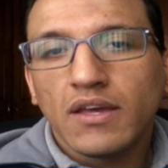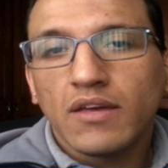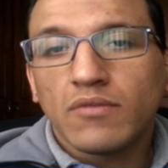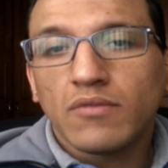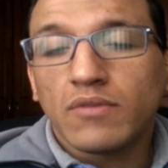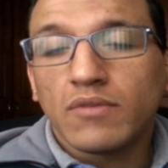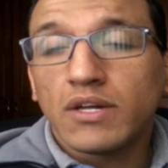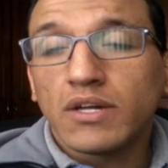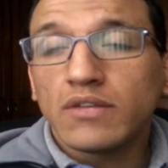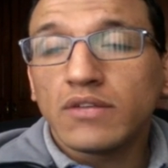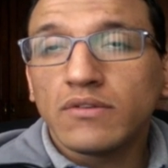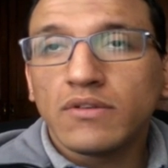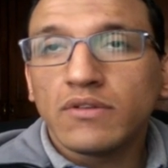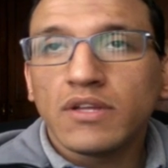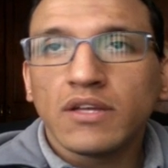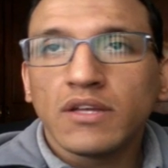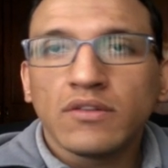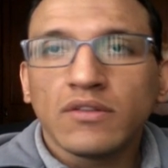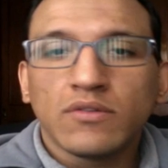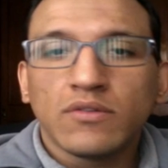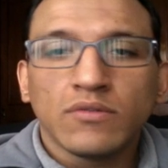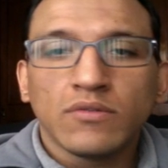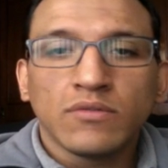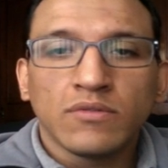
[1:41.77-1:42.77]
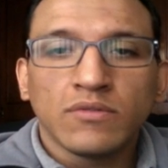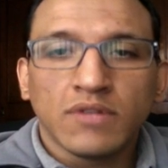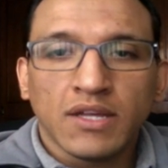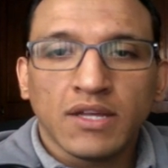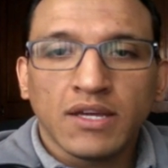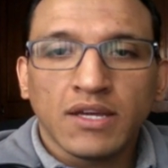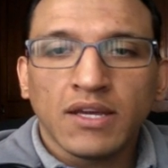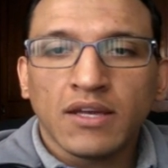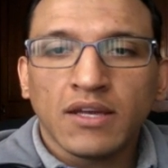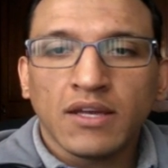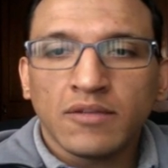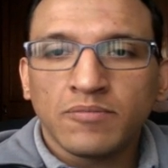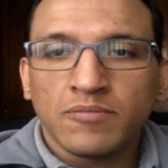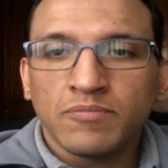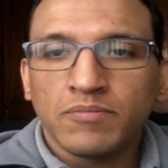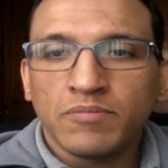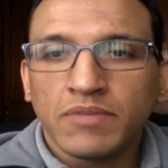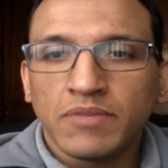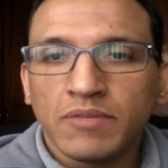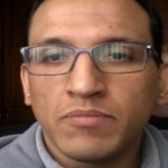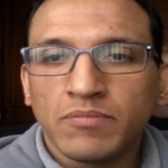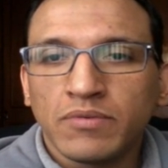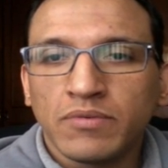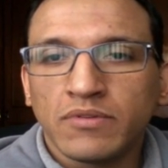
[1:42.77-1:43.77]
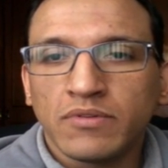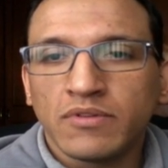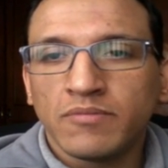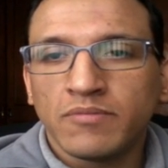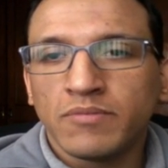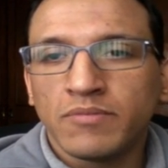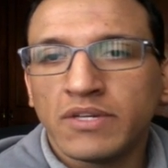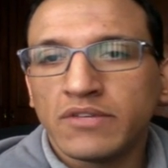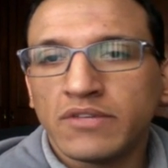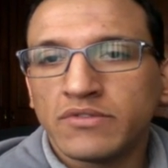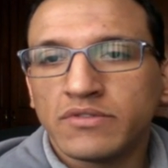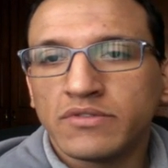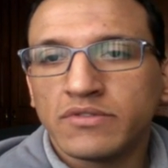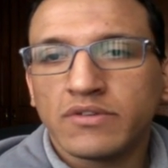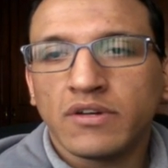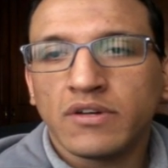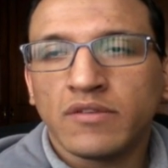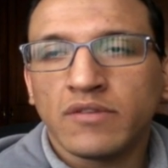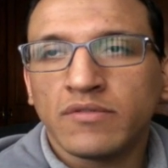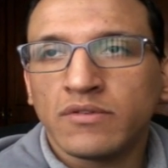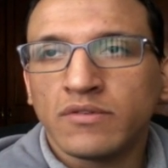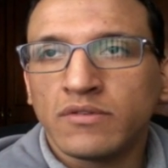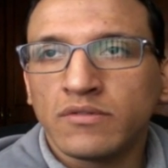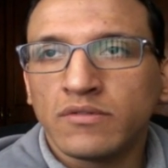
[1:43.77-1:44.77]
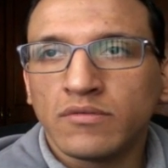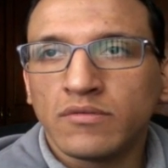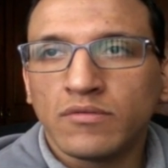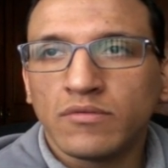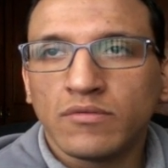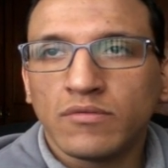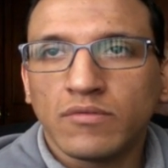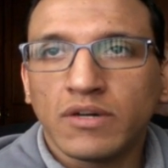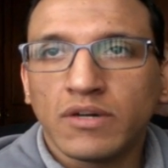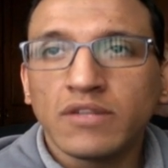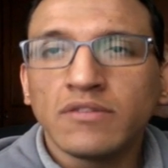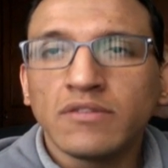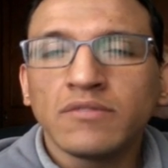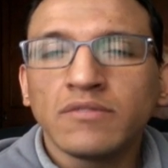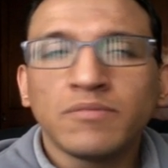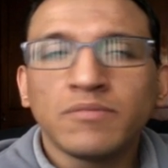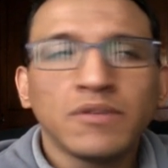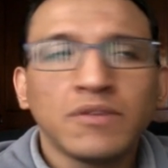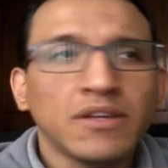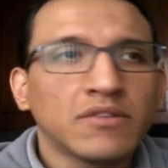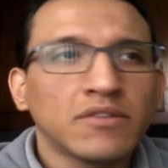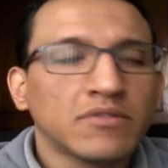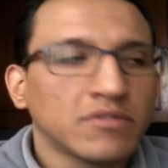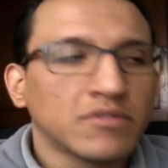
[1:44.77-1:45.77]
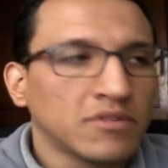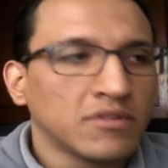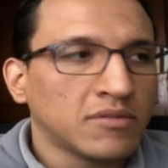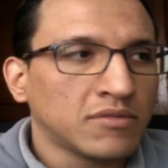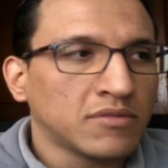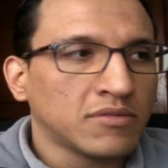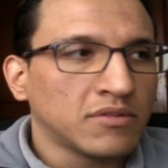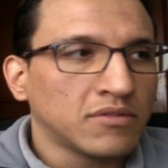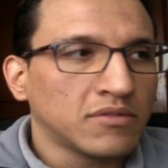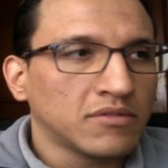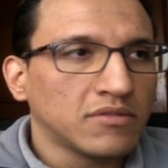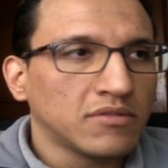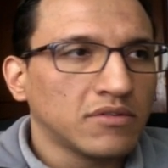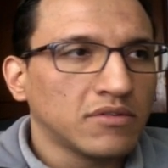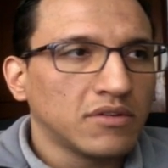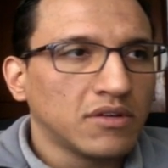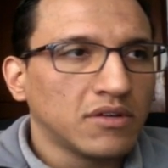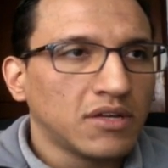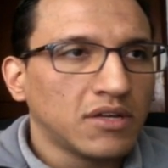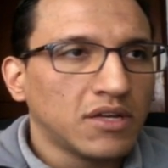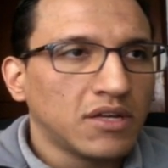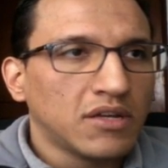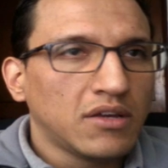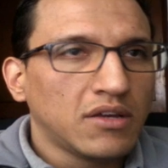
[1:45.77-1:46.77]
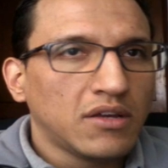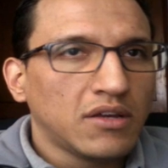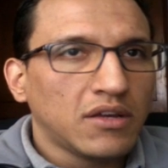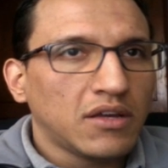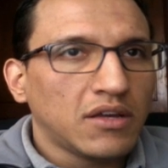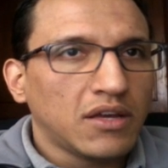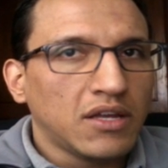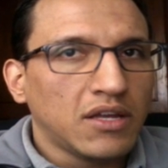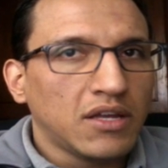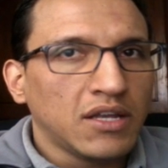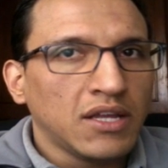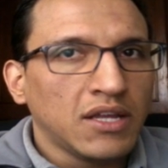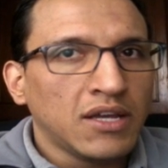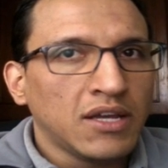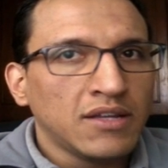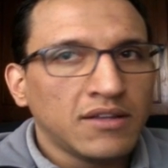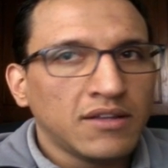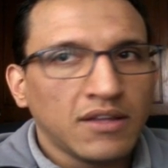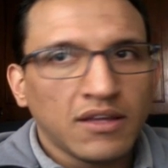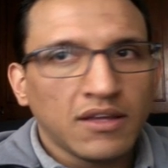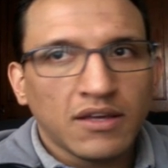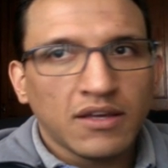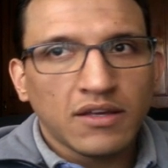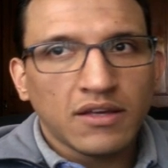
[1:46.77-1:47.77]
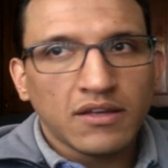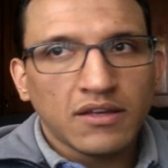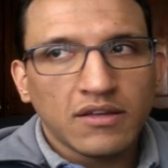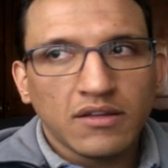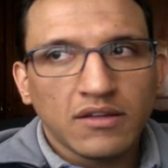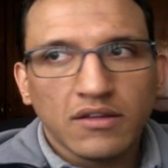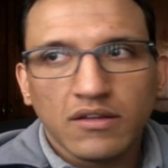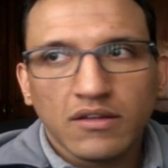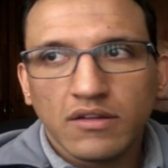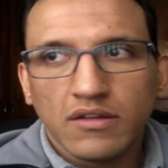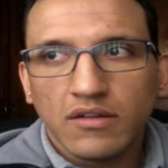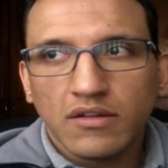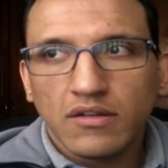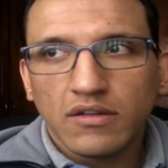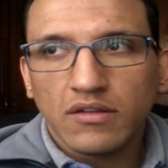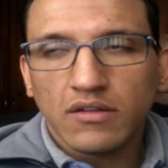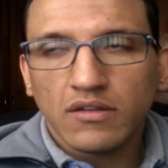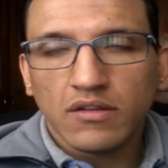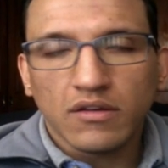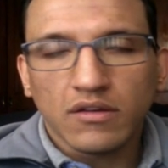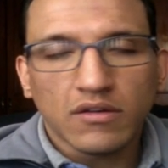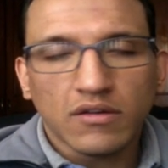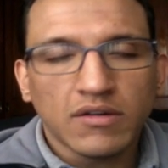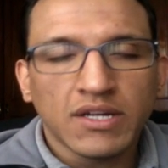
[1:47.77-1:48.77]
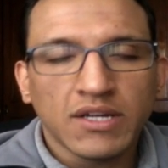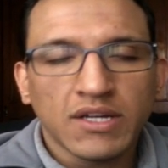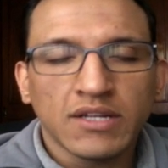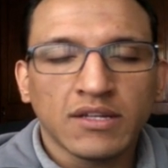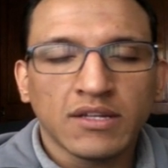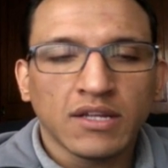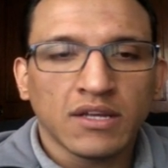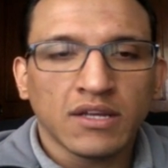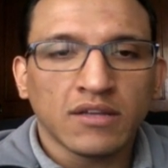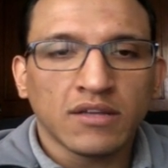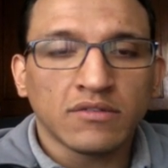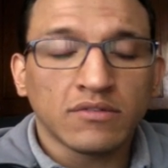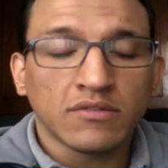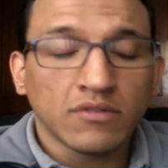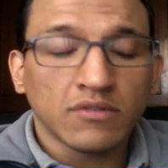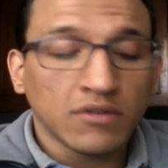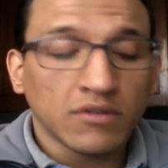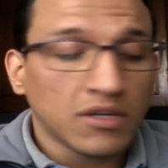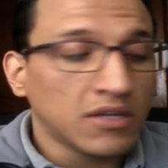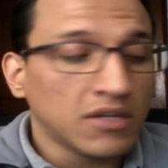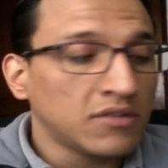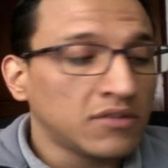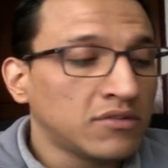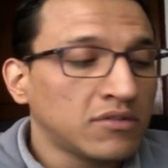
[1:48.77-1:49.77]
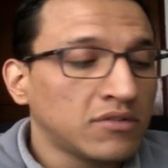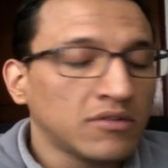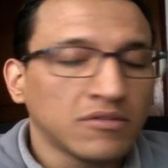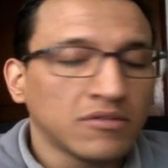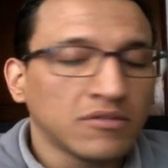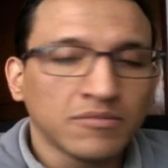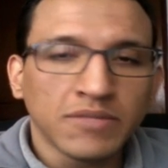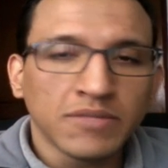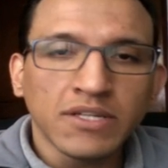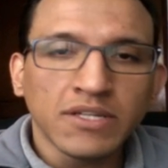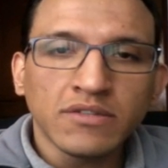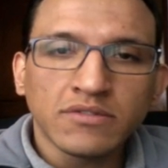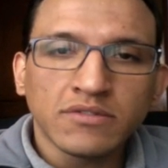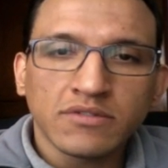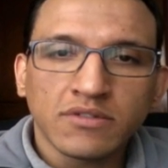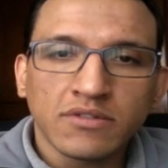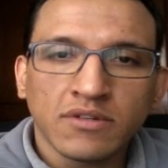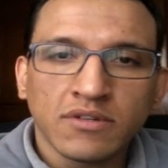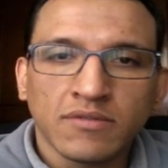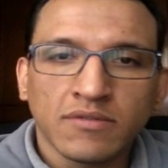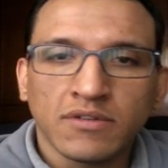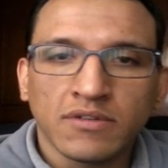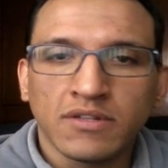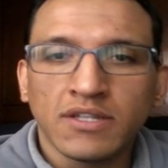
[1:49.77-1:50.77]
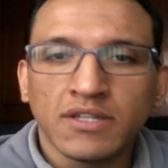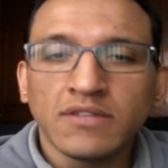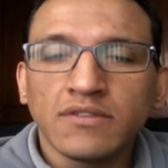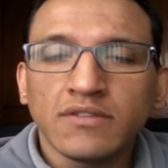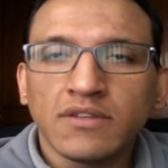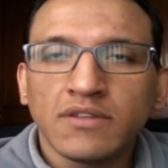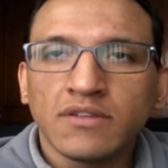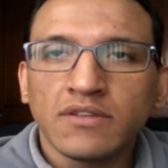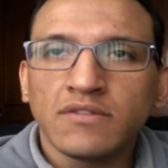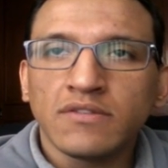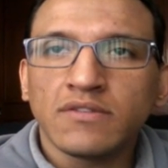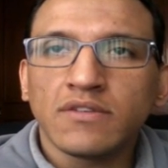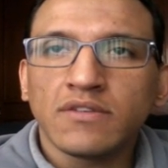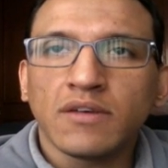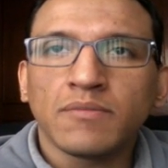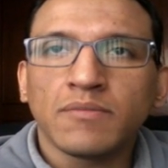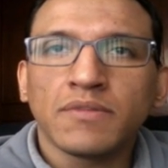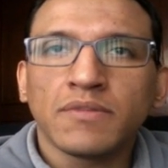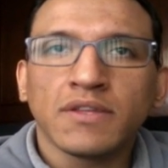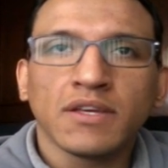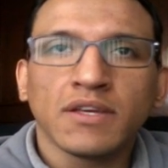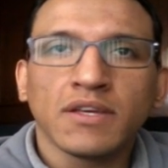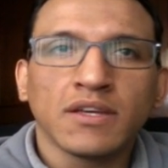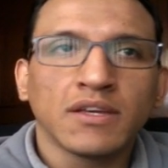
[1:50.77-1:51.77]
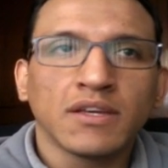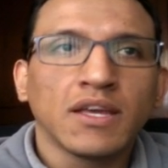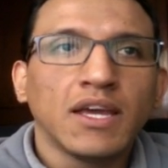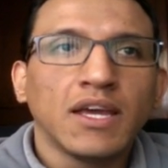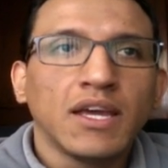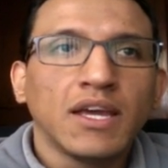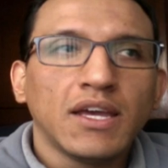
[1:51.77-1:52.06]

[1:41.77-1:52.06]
What do? They help people in big trouble. What's a big trouble? Any idea? No ideas. Okay, so big trouble, let's say something